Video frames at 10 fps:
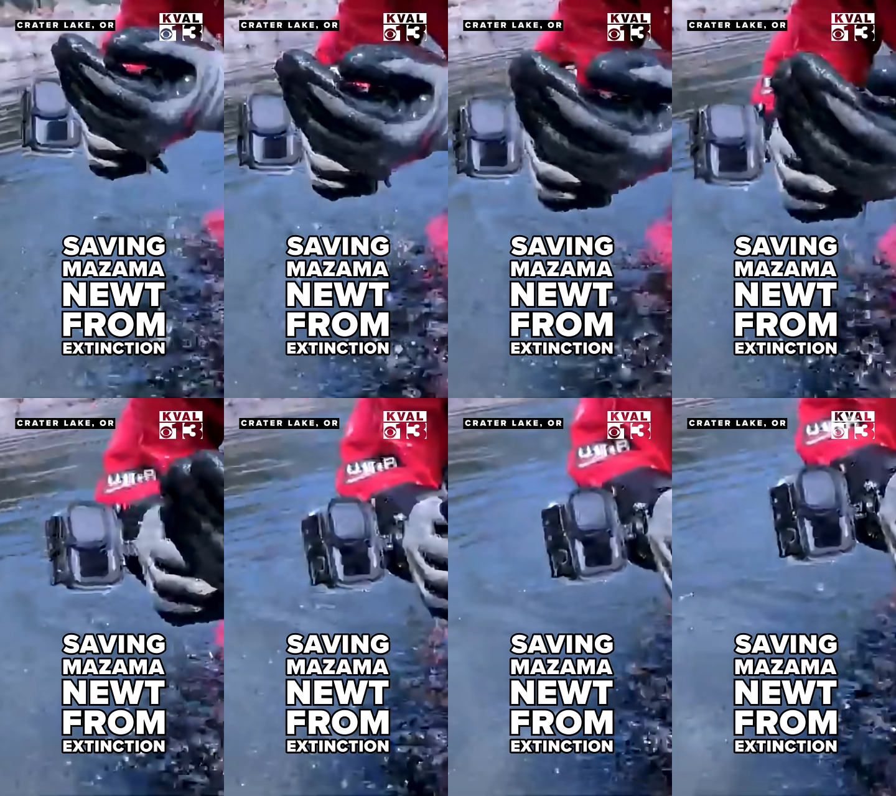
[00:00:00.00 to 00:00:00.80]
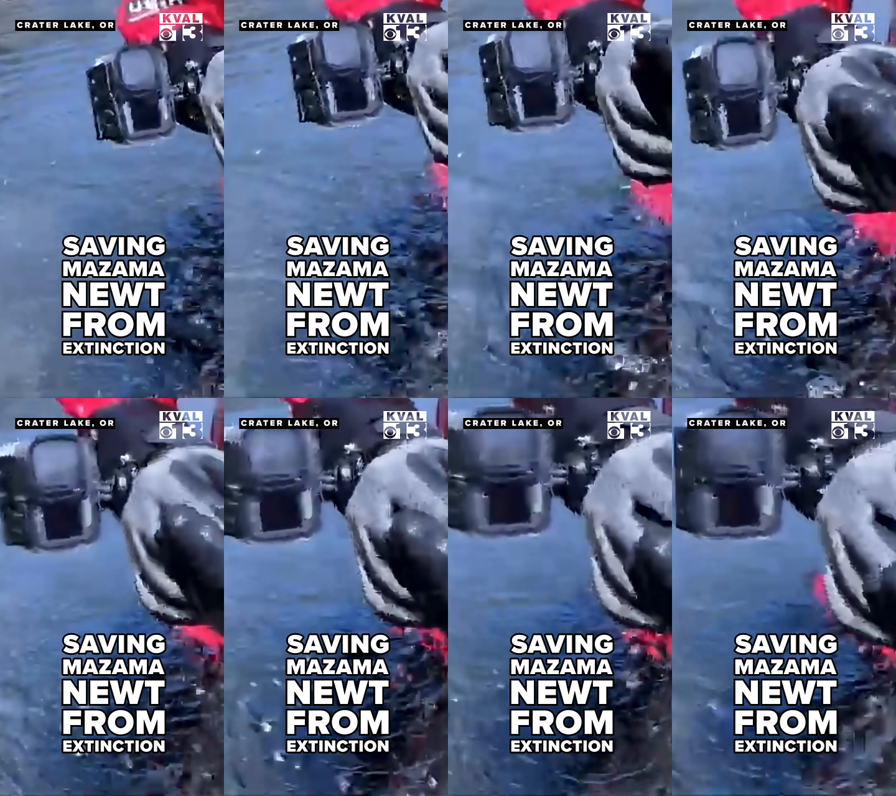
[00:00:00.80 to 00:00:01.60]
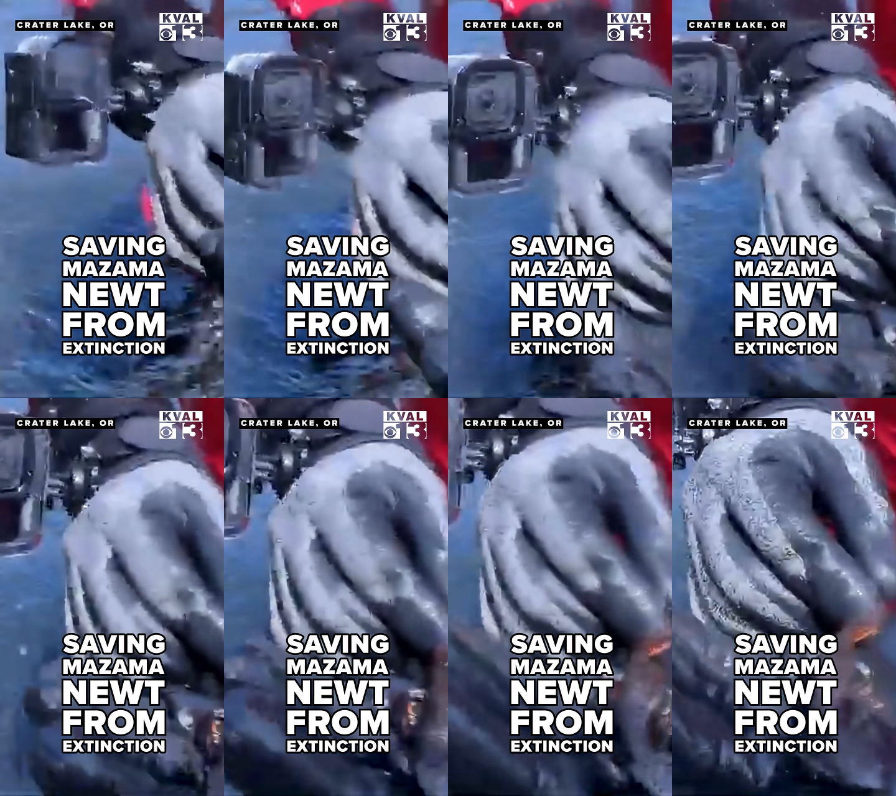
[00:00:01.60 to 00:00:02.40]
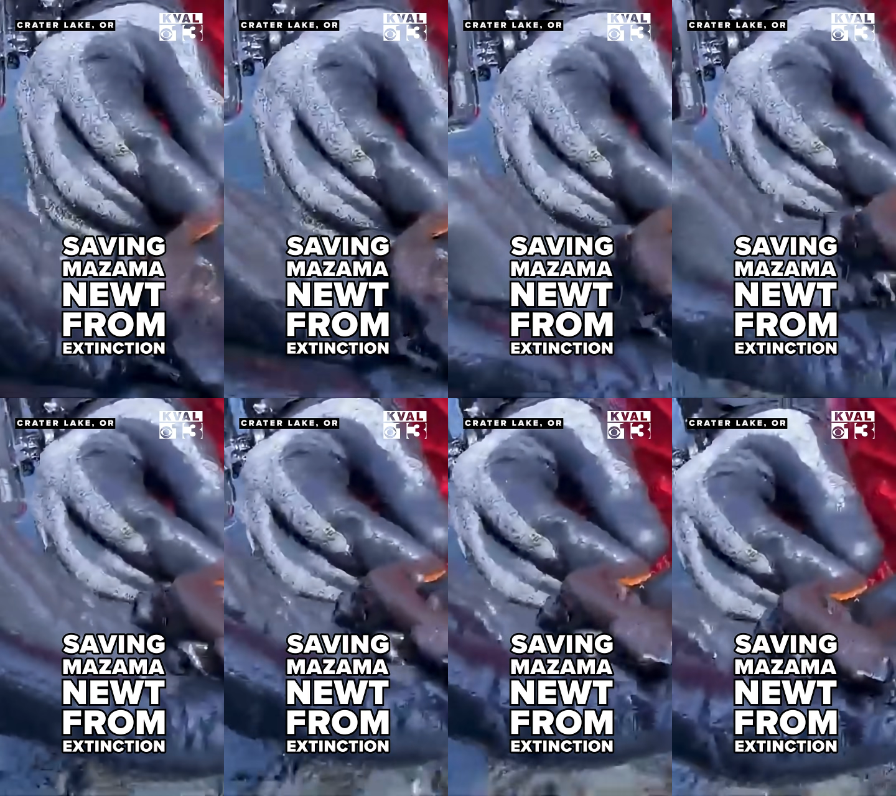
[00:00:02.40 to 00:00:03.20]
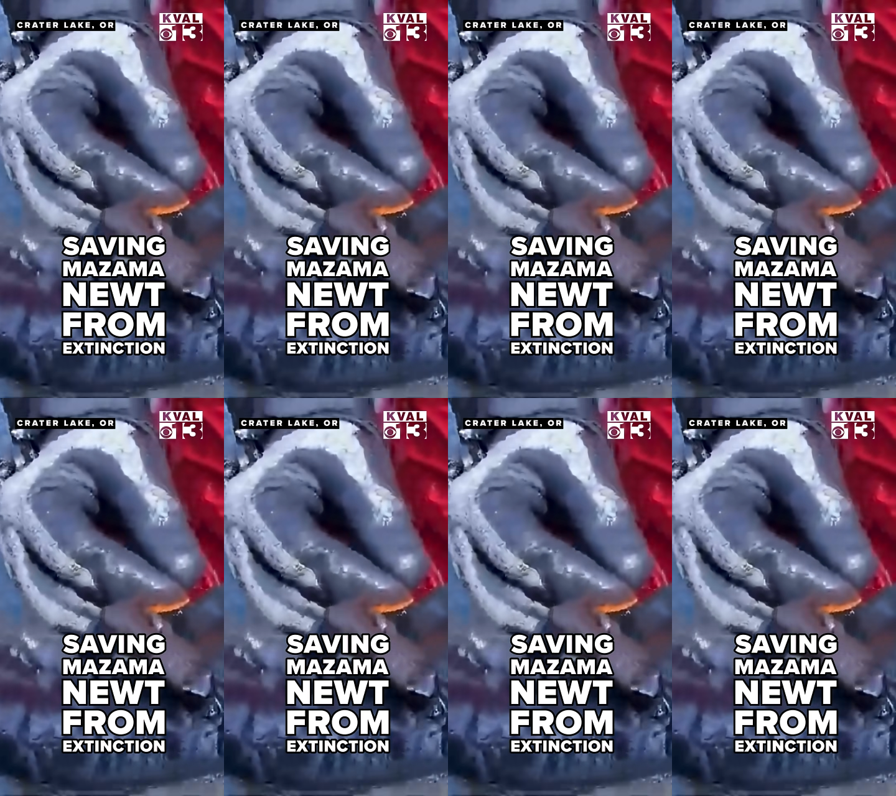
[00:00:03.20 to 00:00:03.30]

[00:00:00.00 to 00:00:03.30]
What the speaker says: No face is visible, so there are no lips to read.